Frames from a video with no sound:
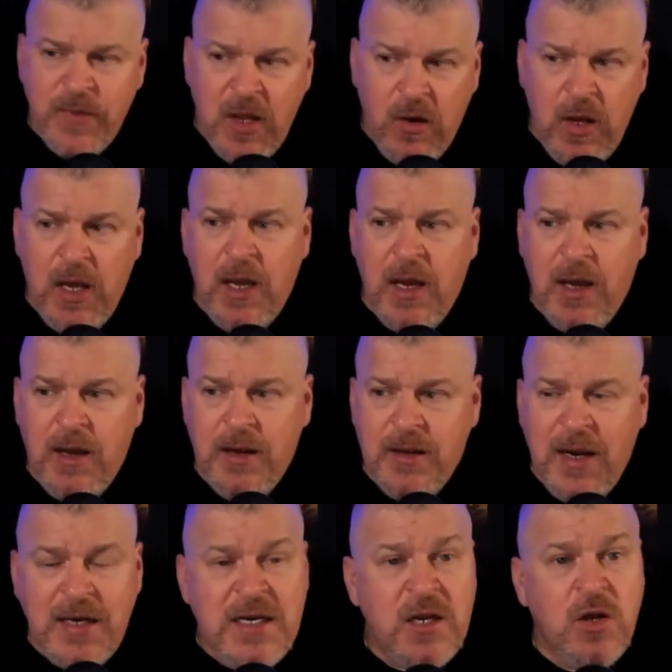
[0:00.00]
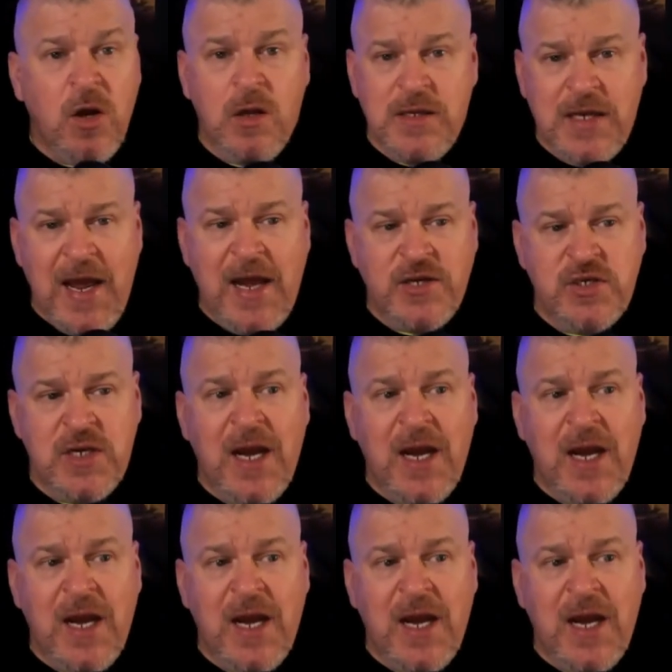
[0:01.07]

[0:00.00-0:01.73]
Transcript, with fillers: Uh, uh, I need a call to action.